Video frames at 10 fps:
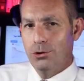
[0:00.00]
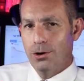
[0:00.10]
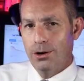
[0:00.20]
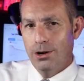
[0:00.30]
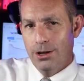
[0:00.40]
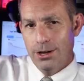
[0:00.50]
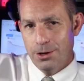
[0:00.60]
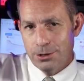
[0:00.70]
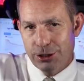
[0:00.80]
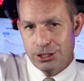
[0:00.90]
or
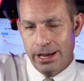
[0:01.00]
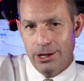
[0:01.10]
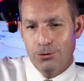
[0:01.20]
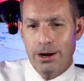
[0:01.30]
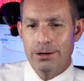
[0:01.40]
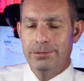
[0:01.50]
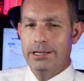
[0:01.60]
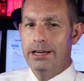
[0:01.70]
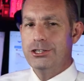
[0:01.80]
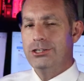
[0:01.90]
sell
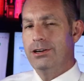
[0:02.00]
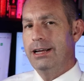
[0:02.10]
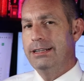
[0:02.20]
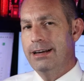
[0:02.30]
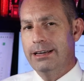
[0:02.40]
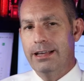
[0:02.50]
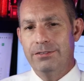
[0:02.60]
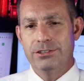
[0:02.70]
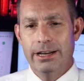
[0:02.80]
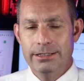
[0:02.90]
recommendation on ATAI
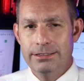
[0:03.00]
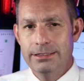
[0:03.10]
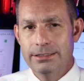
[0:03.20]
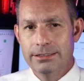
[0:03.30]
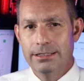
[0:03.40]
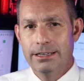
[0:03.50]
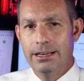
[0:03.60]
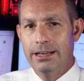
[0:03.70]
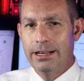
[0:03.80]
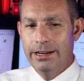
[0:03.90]
Life Sciences?
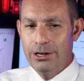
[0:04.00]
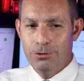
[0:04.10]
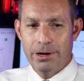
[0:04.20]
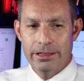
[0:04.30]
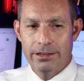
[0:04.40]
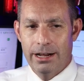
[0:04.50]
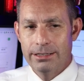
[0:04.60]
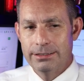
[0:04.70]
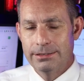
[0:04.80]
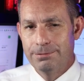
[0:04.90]
Now, here are my
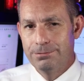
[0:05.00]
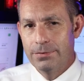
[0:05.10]
thoughts.